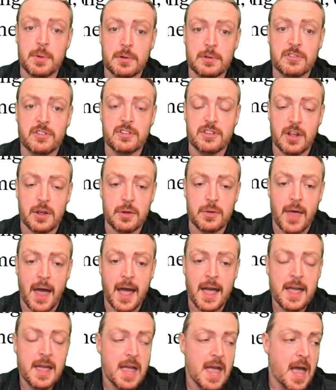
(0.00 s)
to do that.
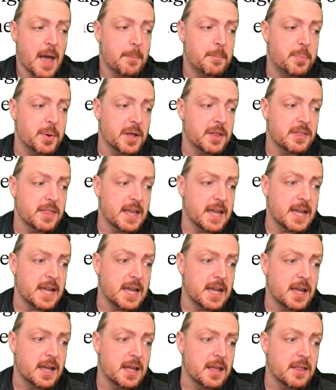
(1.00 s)
But
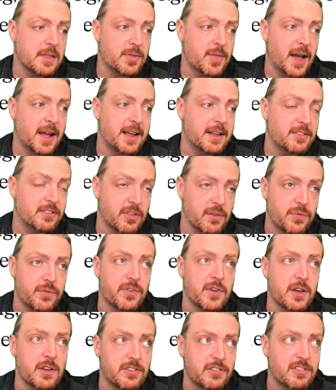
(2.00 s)
that is the
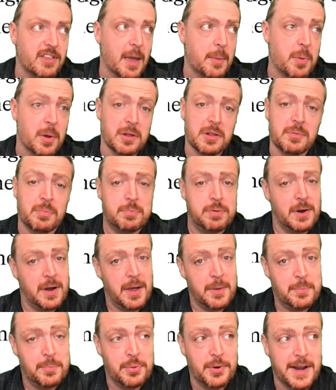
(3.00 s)
first step on
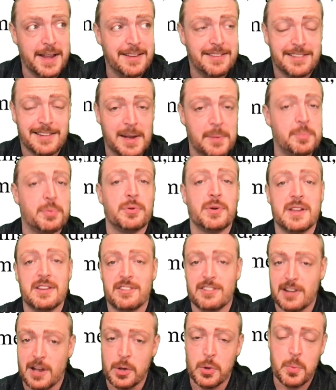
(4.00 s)
a pretty slippery
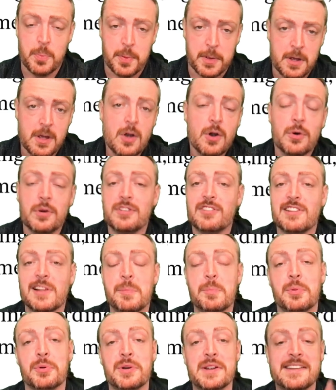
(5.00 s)
slope, or a
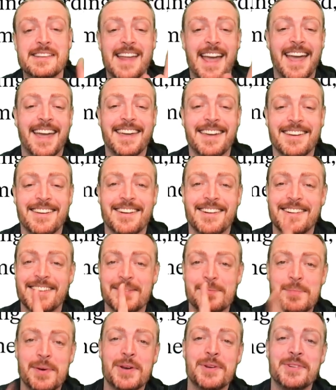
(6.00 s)
slippery deck on a
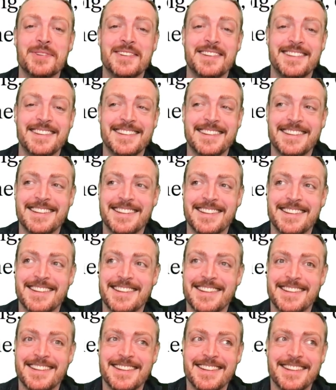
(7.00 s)
boat.
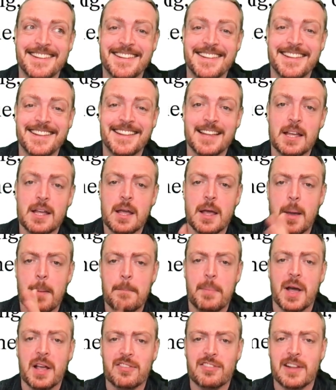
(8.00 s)

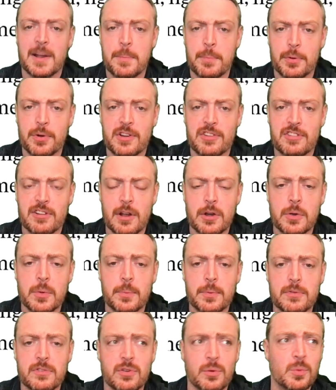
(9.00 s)
But a slippery slope
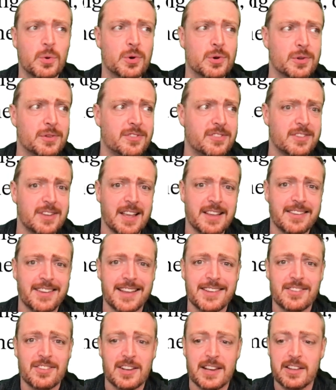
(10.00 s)
towards
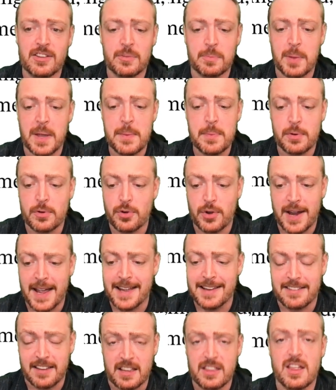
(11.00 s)
essentially just people
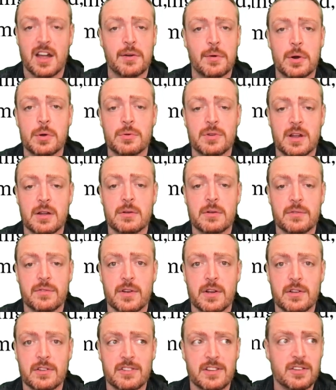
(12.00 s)
creating their own
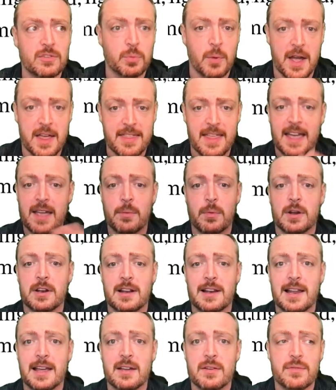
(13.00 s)
universes where they want to
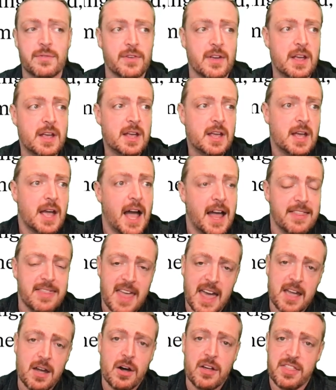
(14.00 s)
live, and
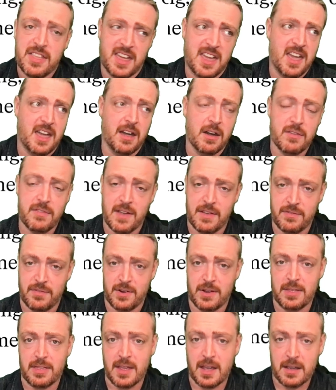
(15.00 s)
they are the king of
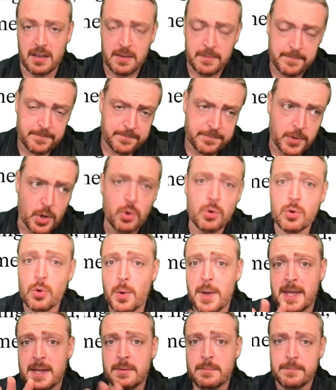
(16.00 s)
everything, or
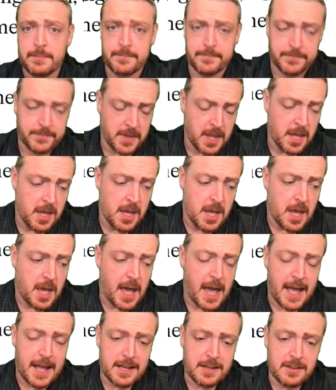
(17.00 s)
queen.
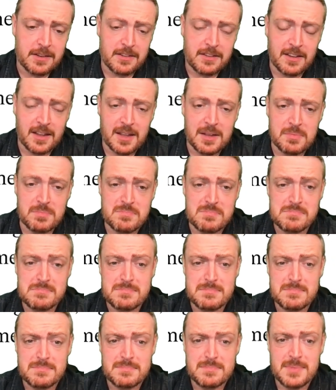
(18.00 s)
And
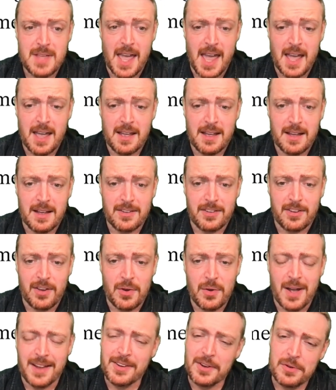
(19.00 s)
yeah, so
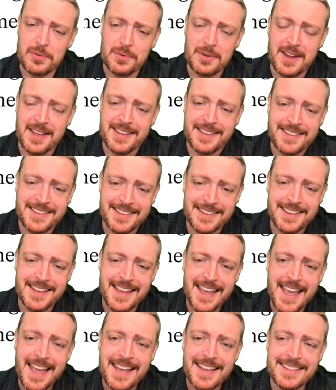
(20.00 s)
I don't...
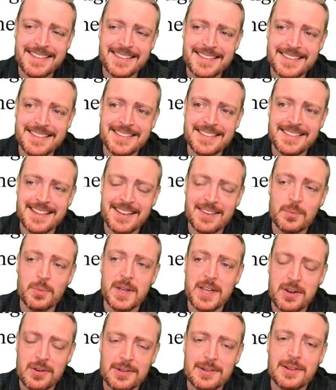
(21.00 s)
we
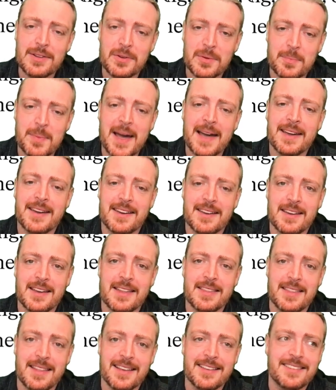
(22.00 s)
could look back
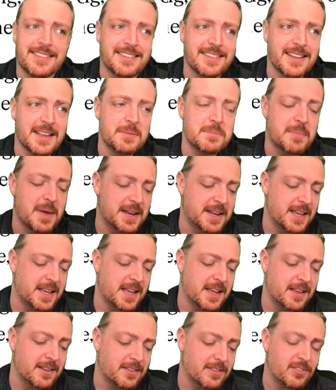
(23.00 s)
at this in many
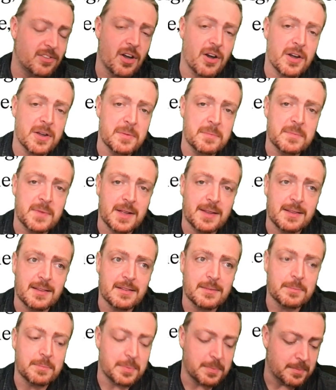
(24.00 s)
years' time and
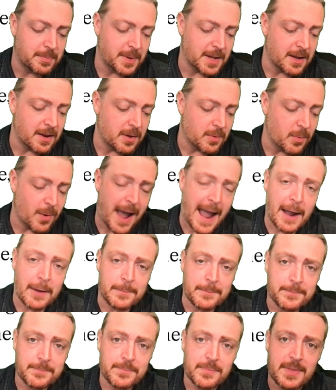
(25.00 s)
be like, wow,
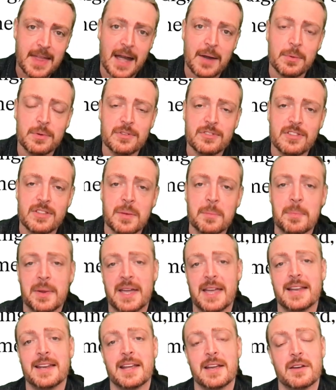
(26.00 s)
that was the
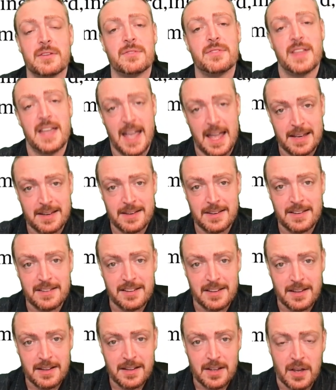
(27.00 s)
beginning of the end
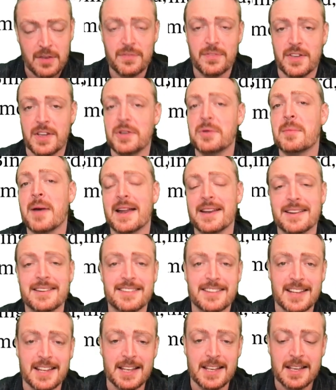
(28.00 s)
of
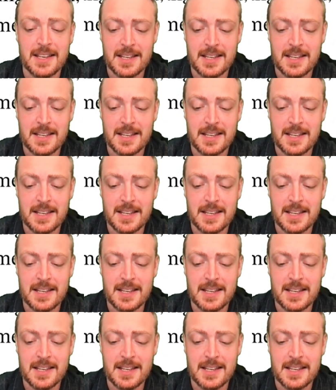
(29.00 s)
humanity.